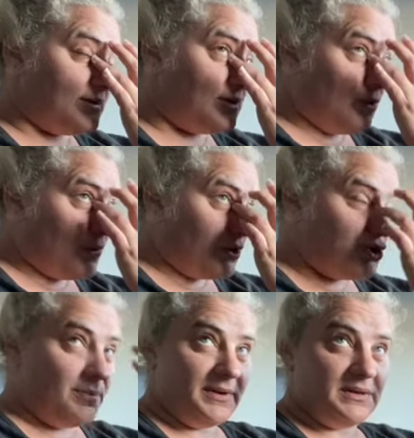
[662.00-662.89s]
I don't want to
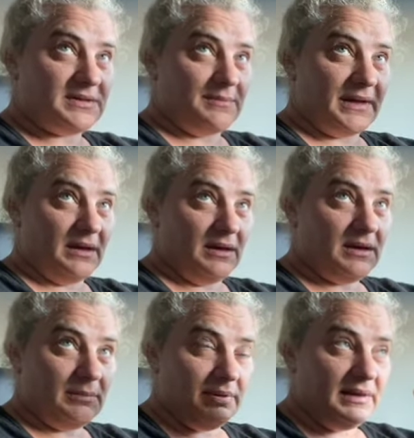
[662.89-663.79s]
jump into something
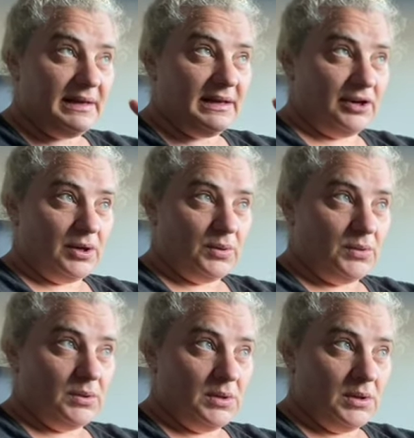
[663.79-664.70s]
completely new
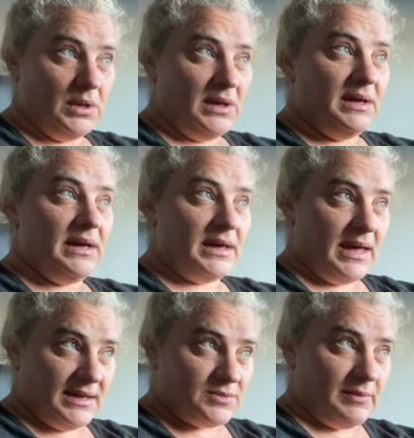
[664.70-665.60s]
in
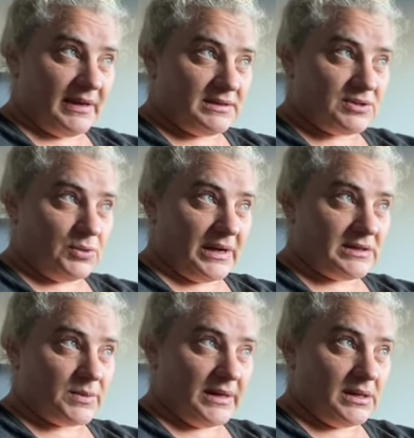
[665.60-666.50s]
case we're back at school next
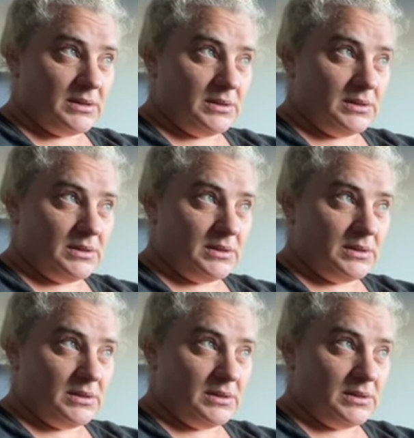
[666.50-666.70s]
week.